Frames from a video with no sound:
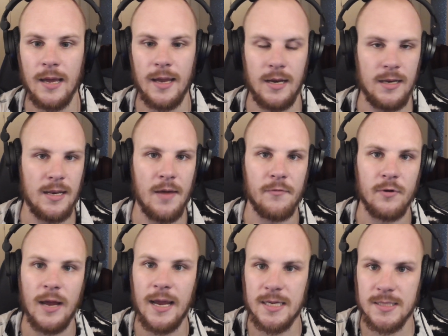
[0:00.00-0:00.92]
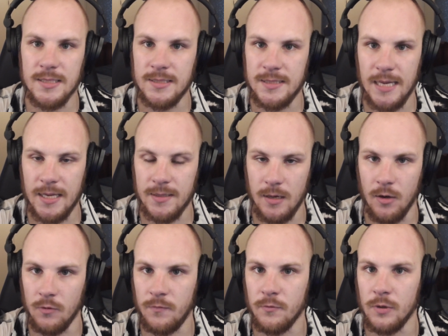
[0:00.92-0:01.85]
and they never actually take it
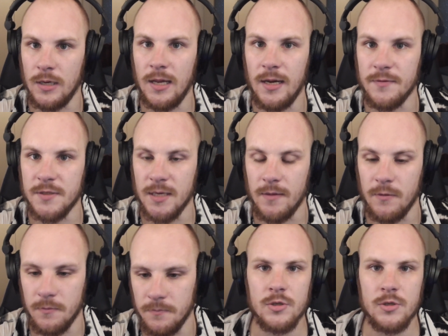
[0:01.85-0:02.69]
out for a live set.